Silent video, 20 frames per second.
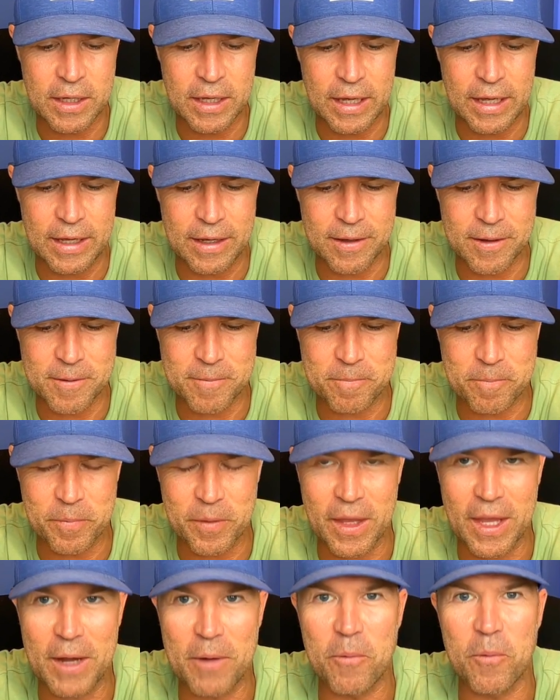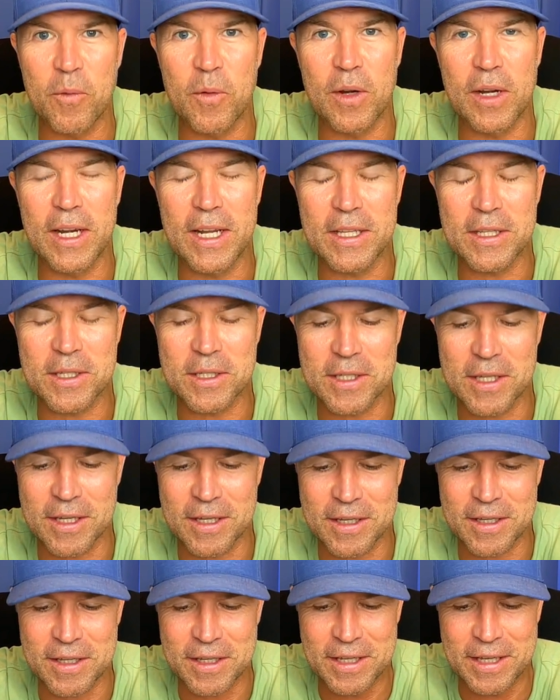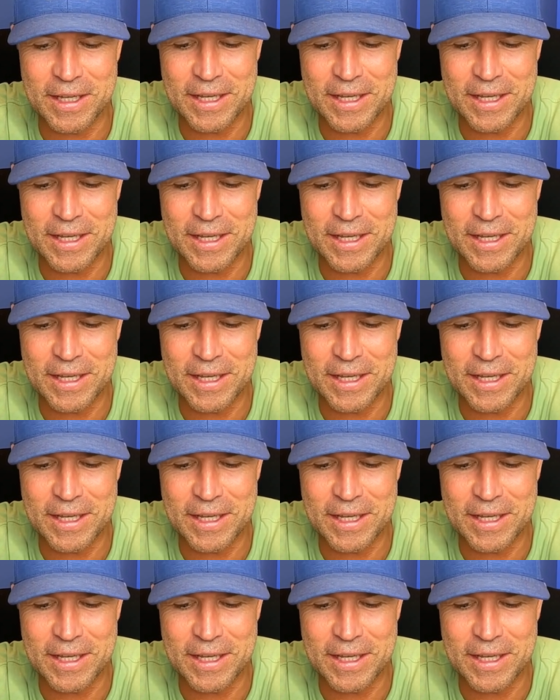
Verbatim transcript: Um, and let's, uh,